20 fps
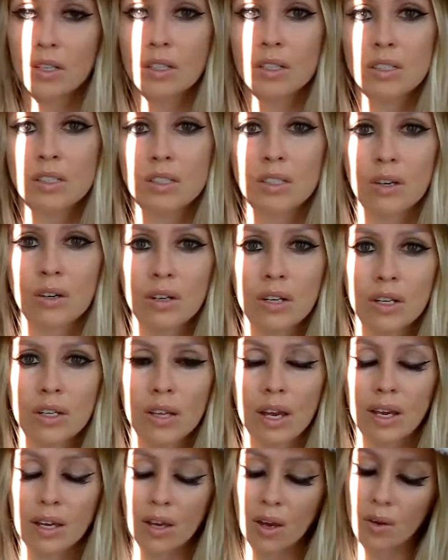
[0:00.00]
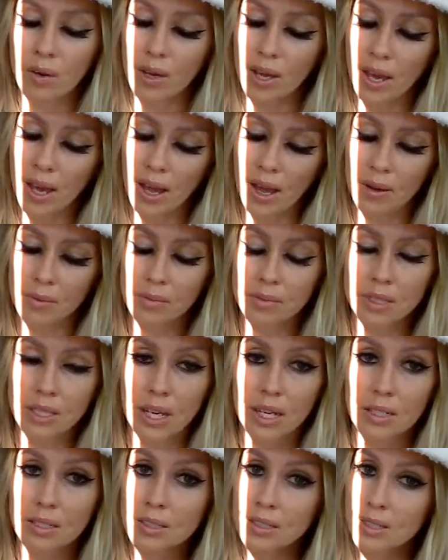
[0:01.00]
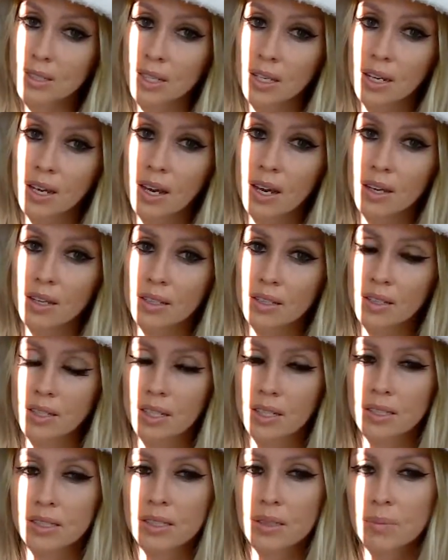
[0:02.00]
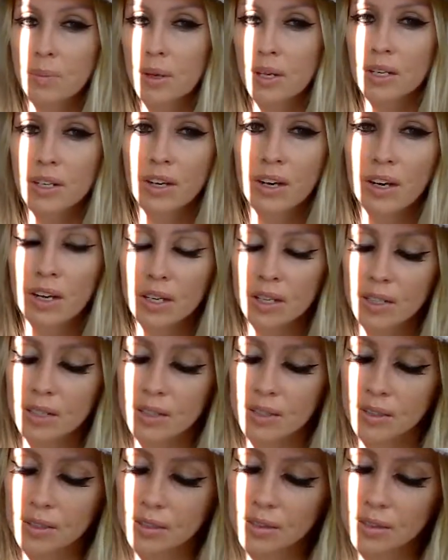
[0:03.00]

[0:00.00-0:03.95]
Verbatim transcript: So you're like, okay, I'm done, see ya. It's been good.